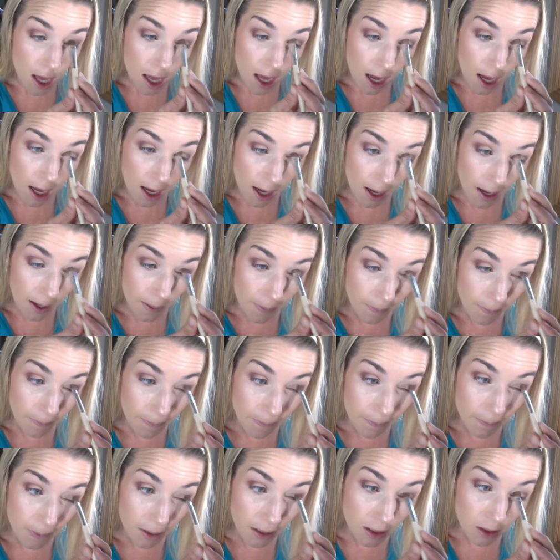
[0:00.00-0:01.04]

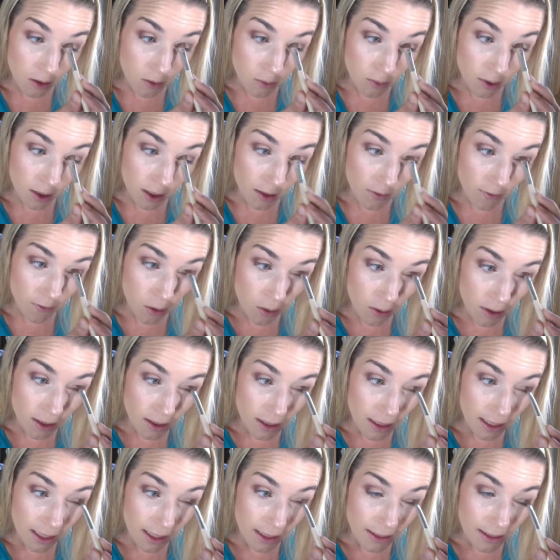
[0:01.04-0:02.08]
But you're really
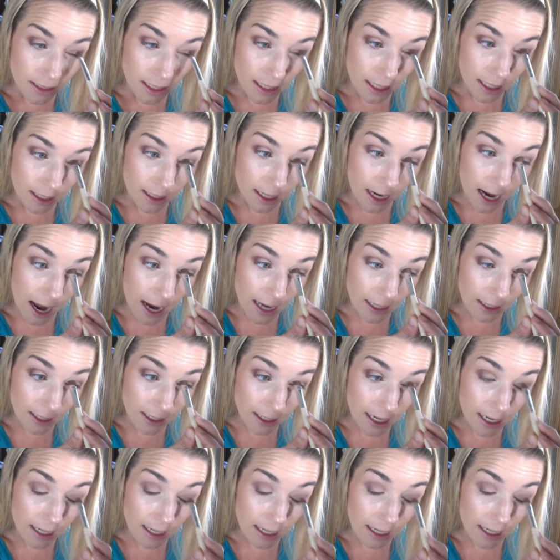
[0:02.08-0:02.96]
focusing on staying on that eyelid